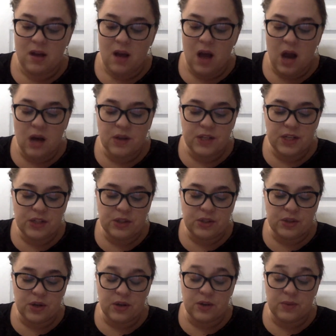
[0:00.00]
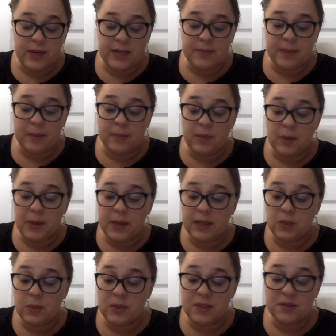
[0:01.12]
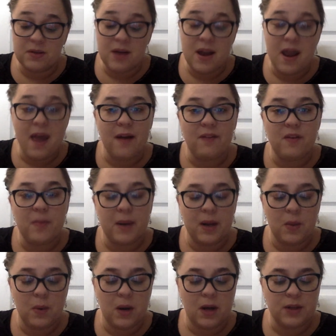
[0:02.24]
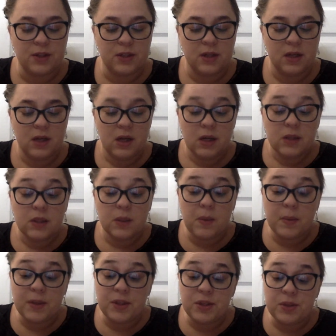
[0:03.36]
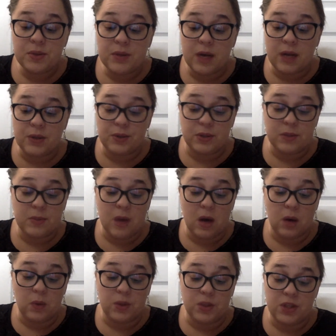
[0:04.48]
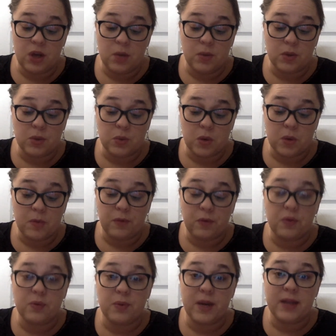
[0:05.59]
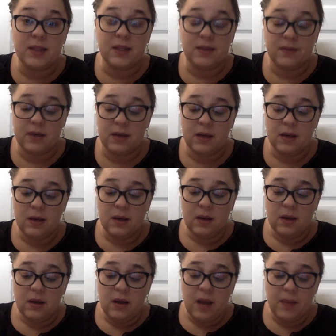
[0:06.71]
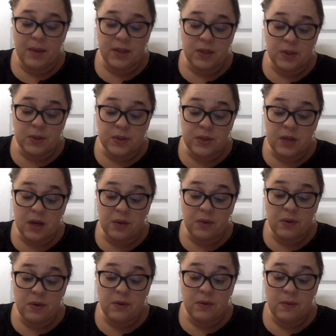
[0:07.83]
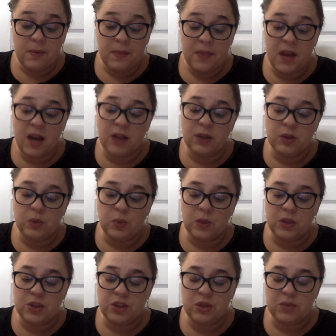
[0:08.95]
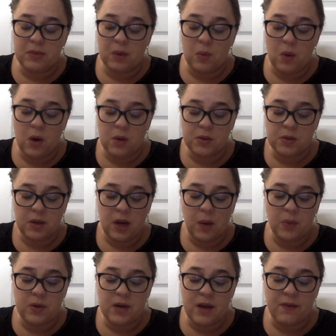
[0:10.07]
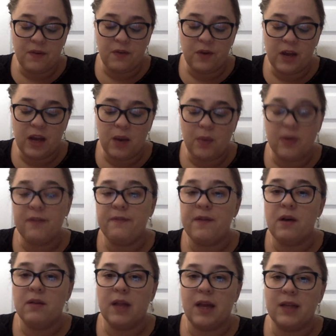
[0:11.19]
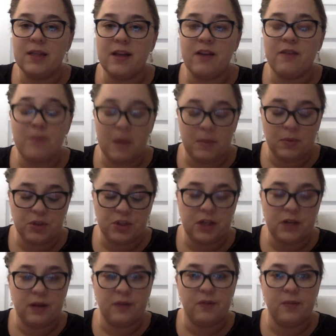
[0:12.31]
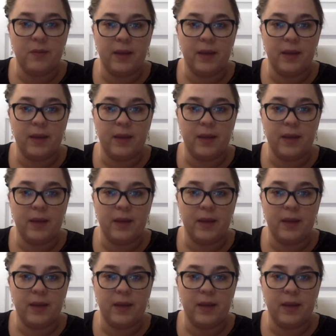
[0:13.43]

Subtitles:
Our teacher started the race by blowing his whistle and everybody watched. So when my shoes got too small, which they almost were before the race even, and my toes stuck through, then I glued one shoe to my wall so that I would never forget what it felt like to have people cheering for me.